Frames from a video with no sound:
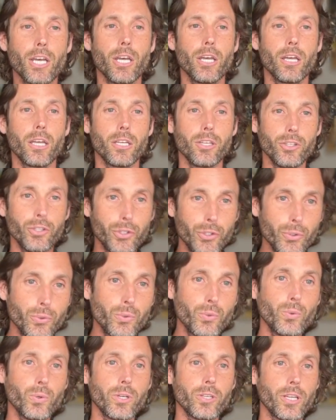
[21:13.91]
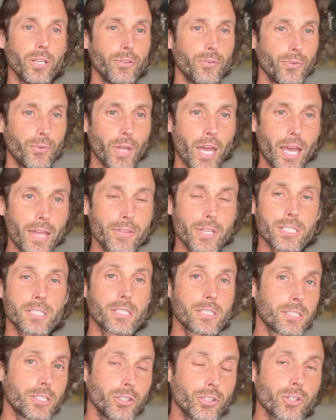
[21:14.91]
This
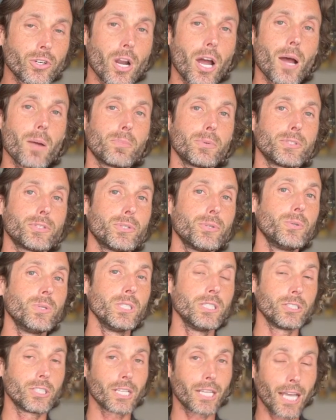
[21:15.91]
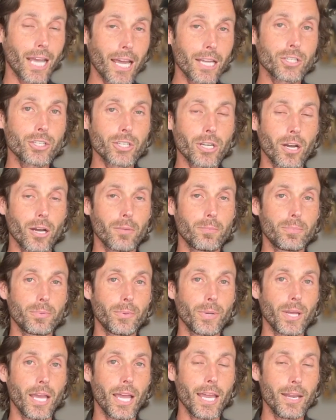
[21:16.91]
is your opportunity to catch up
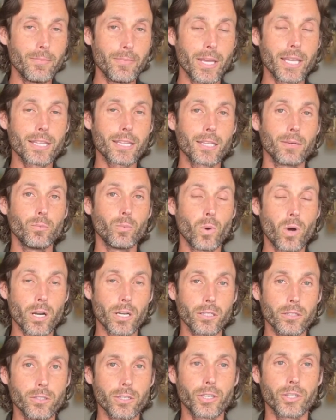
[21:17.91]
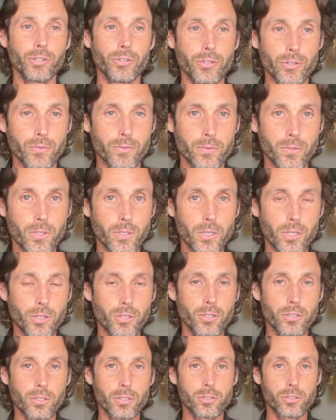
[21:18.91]
and make them want to look at you.
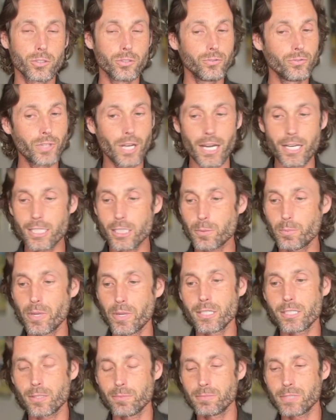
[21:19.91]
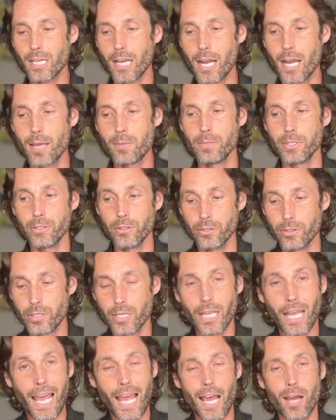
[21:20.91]
So you've got to spend some time in
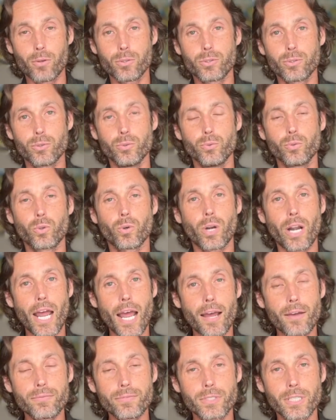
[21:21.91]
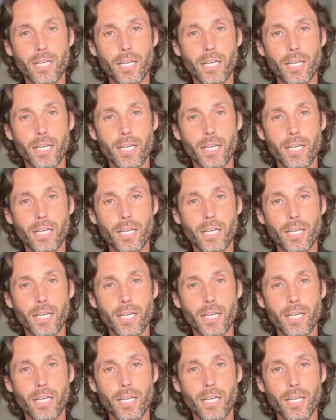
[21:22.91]
learning how to craft